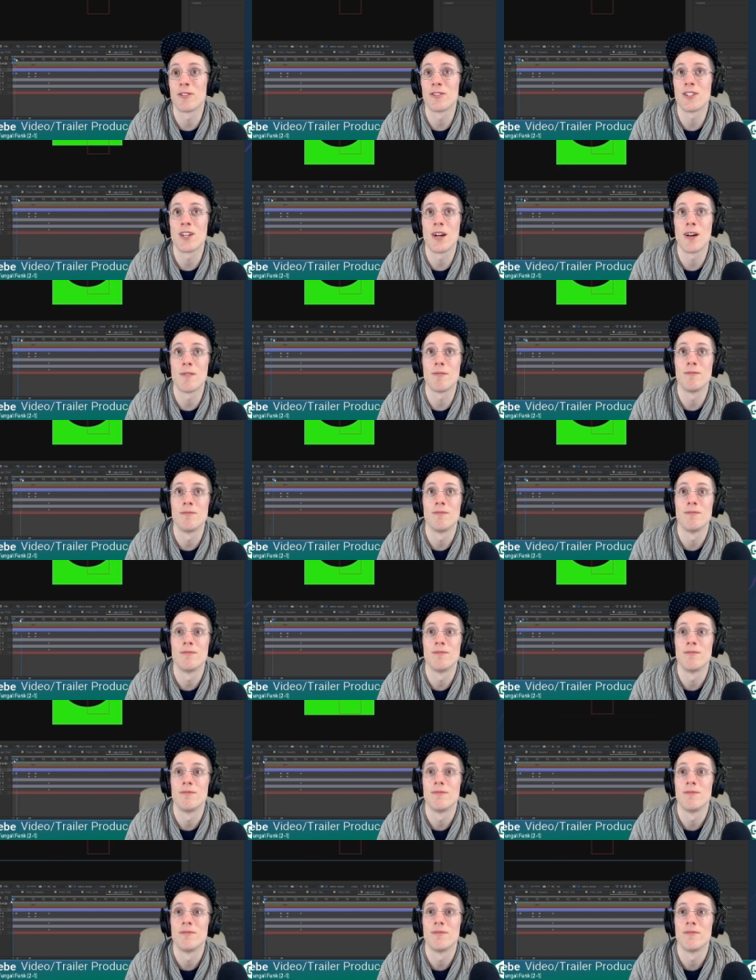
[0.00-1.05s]
top.
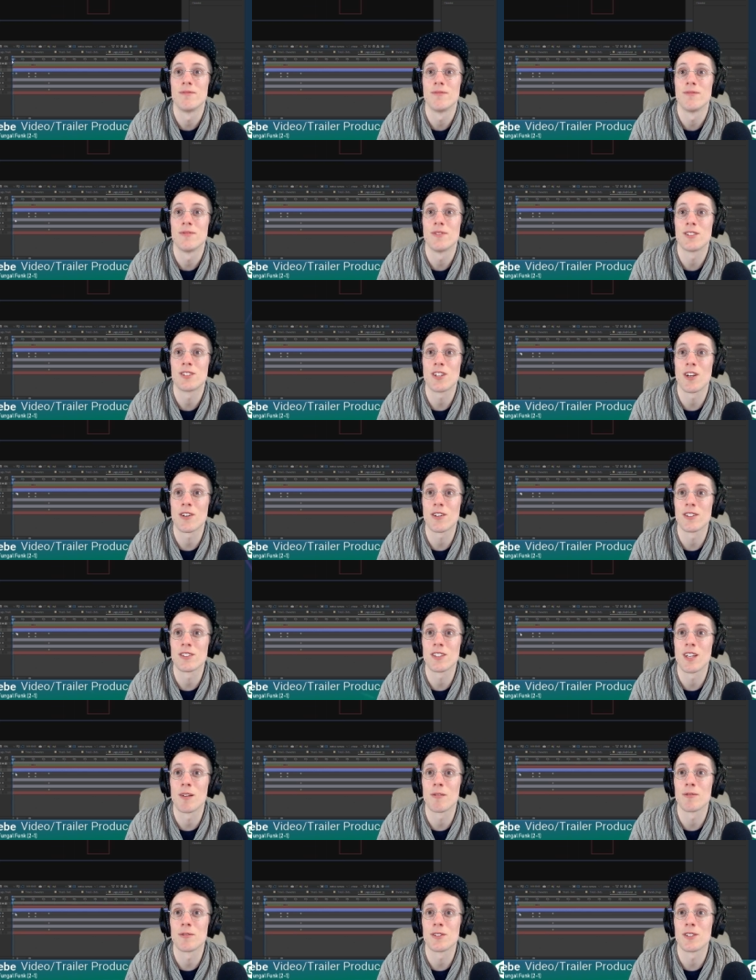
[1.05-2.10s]
All gonna
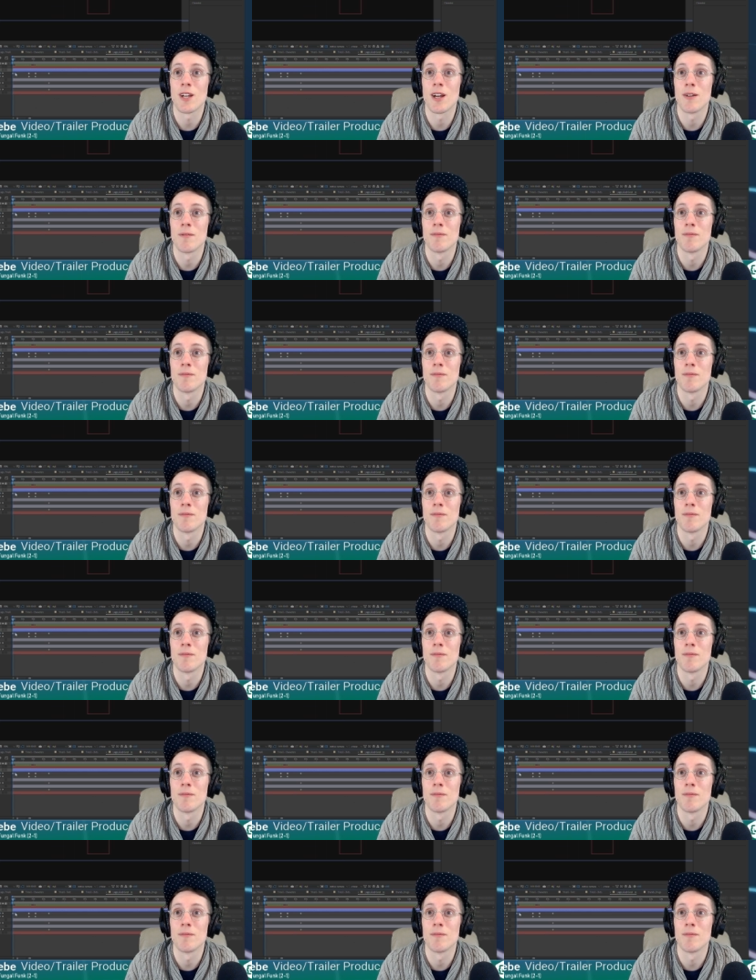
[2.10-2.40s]
slam from the top.